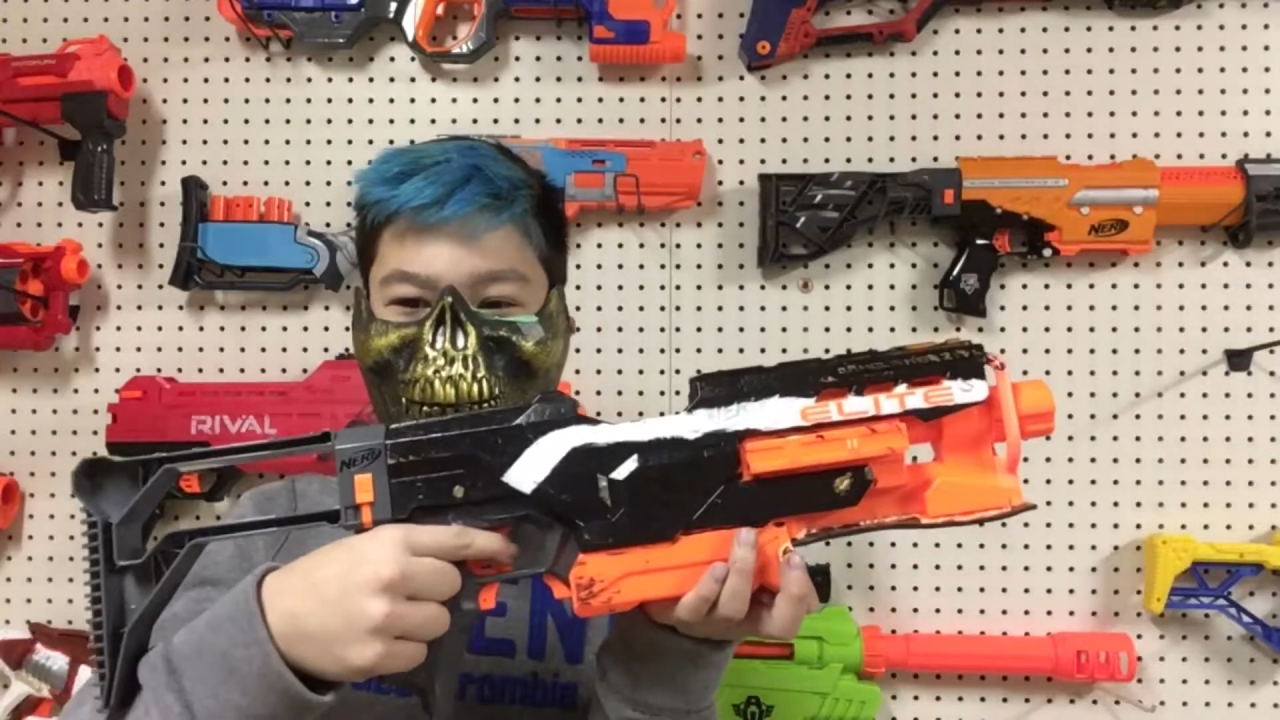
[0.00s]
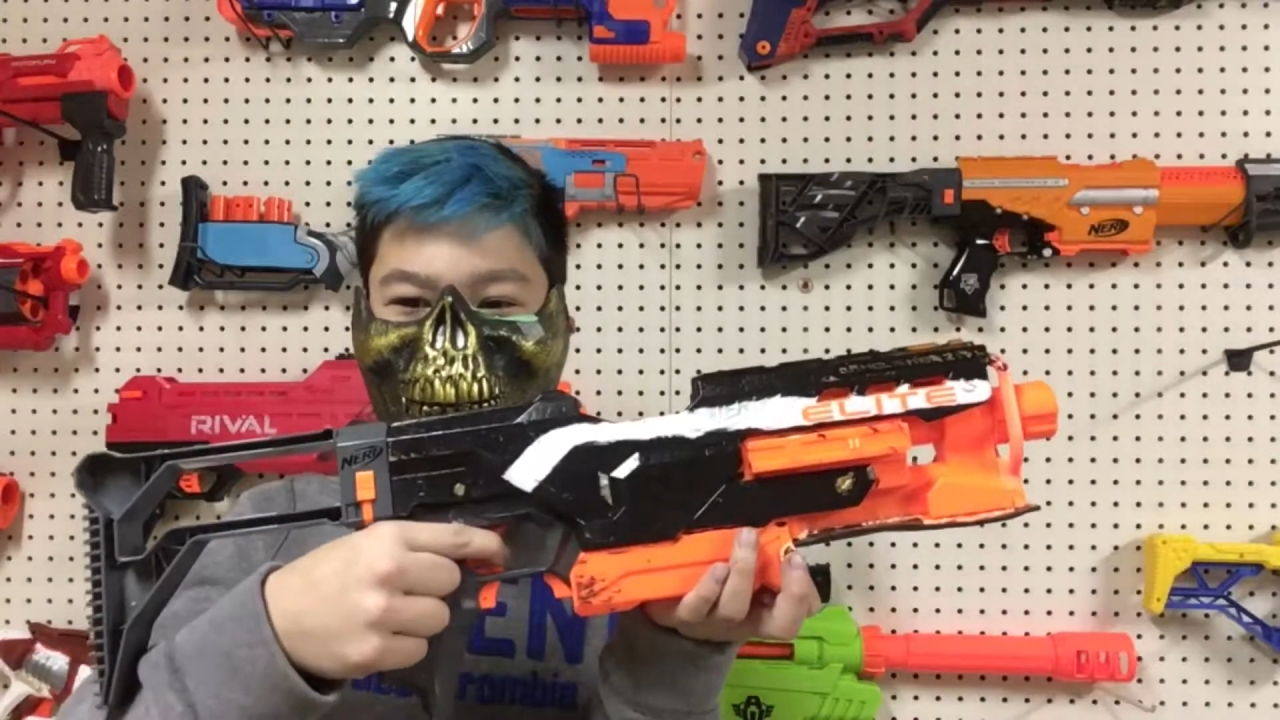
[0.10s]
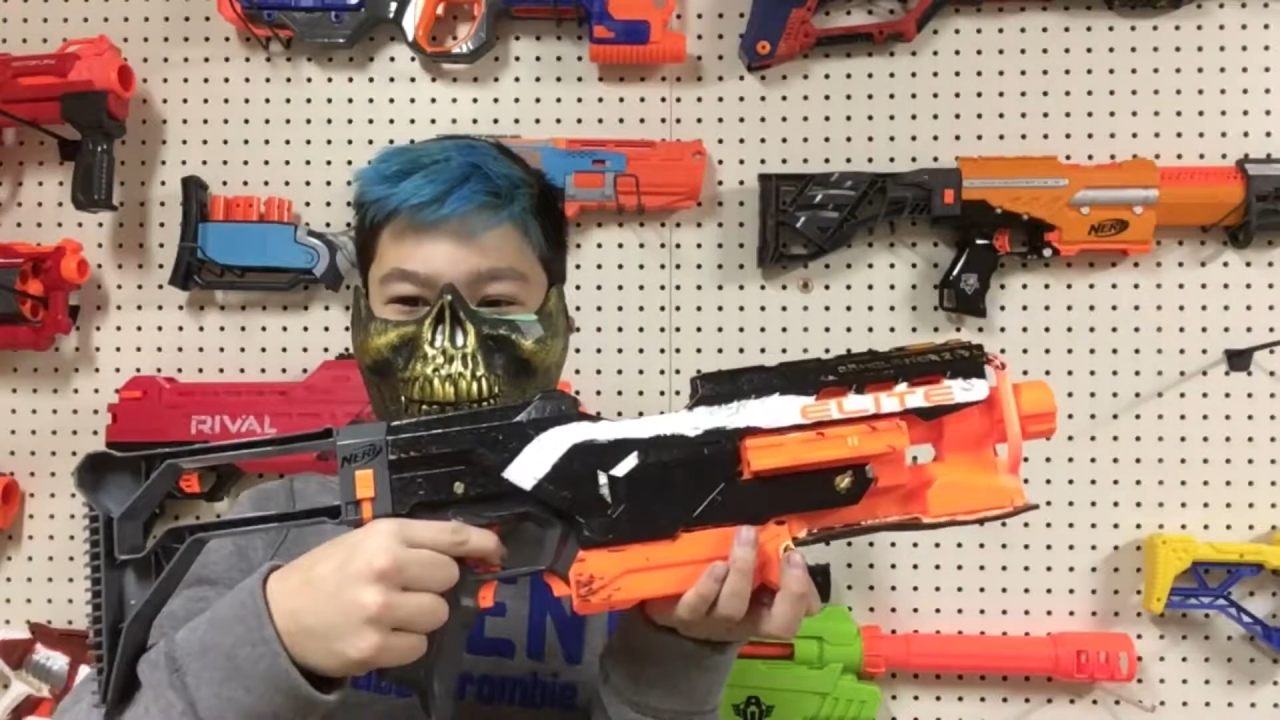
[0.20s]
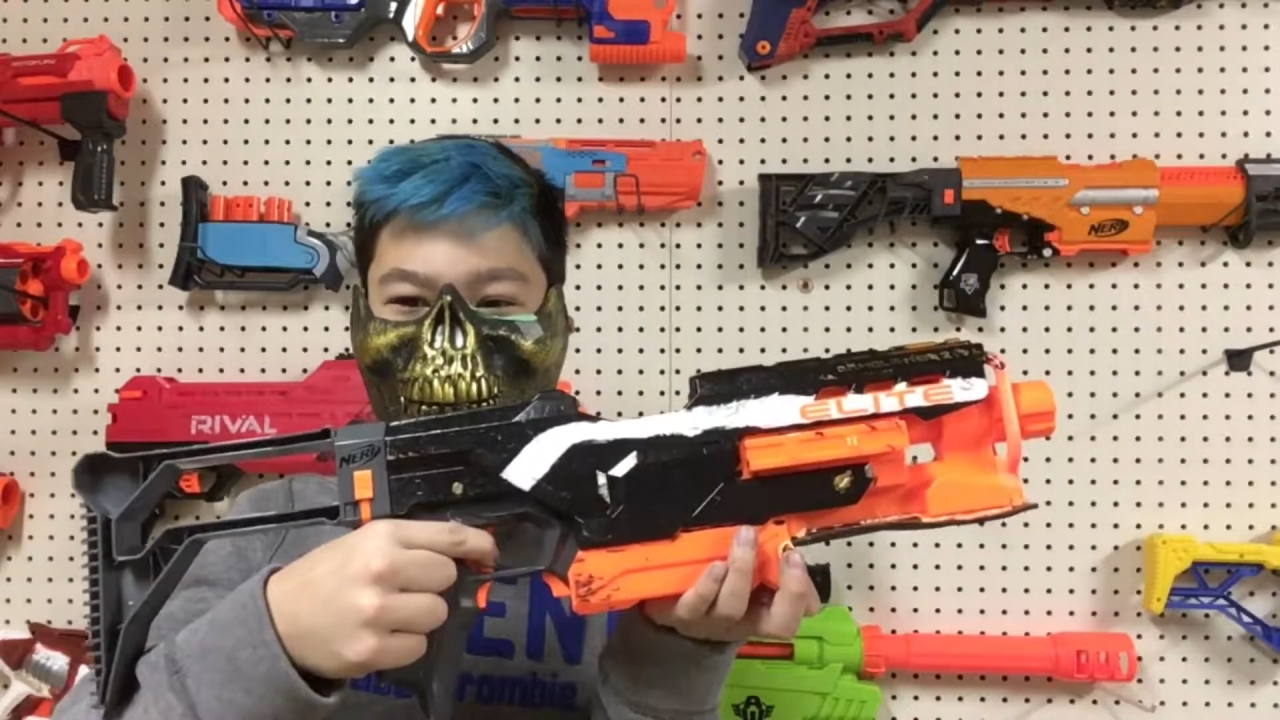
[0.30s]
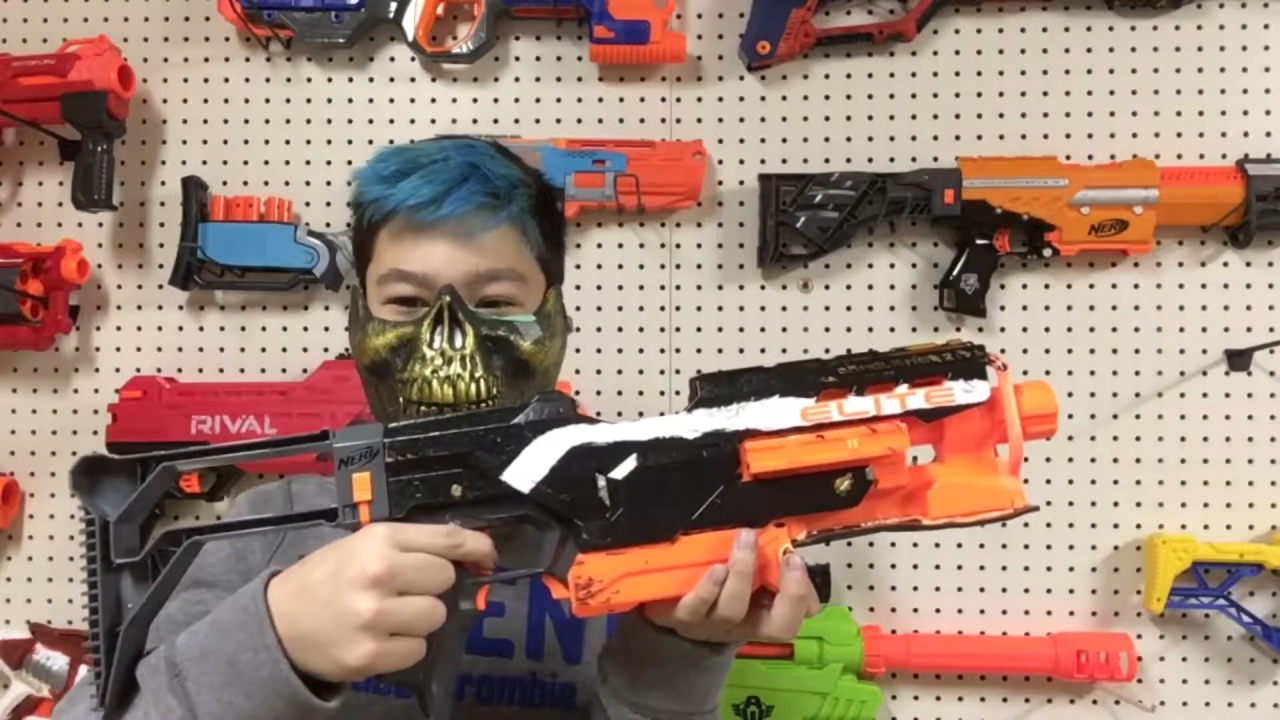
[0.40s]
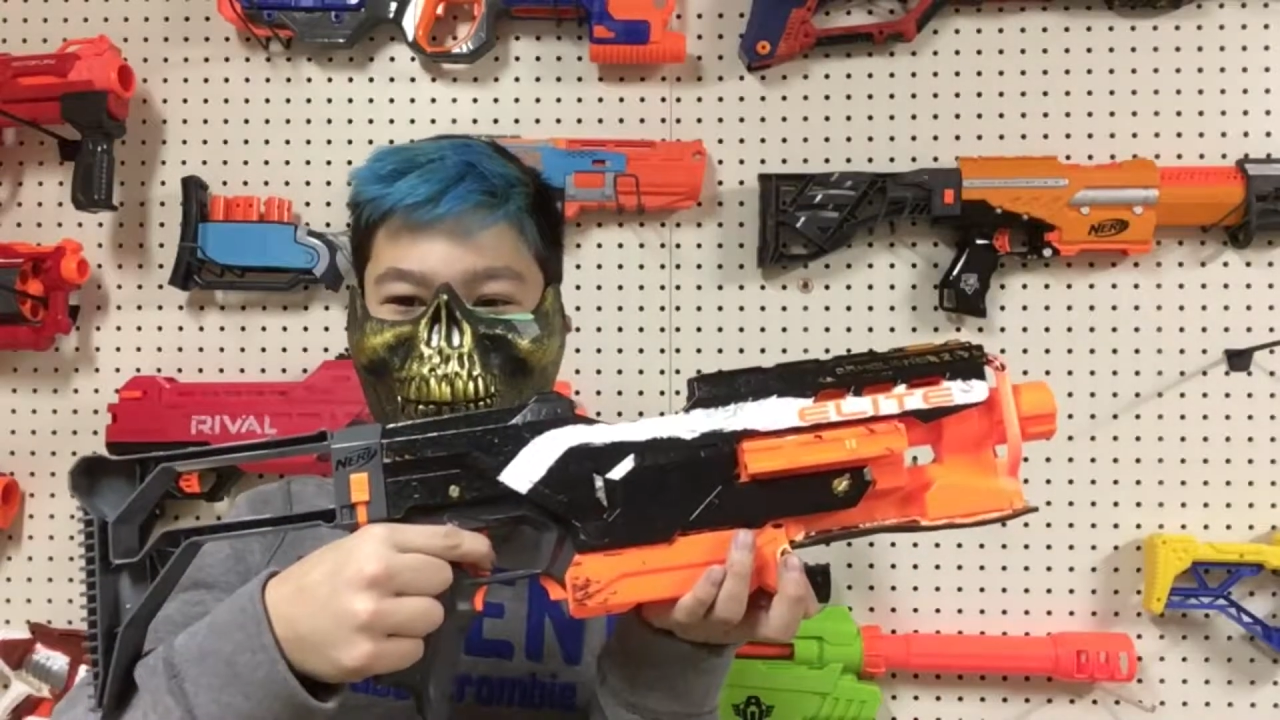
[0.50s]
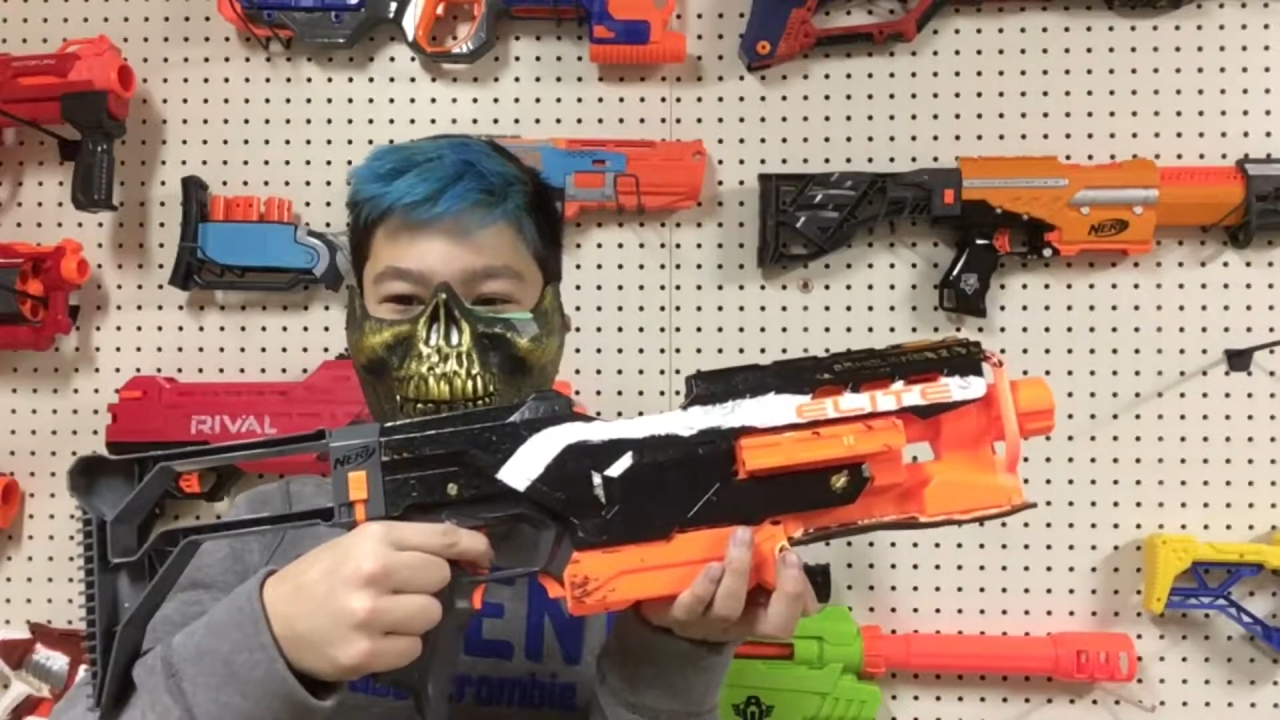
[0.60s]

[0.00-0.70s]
do this.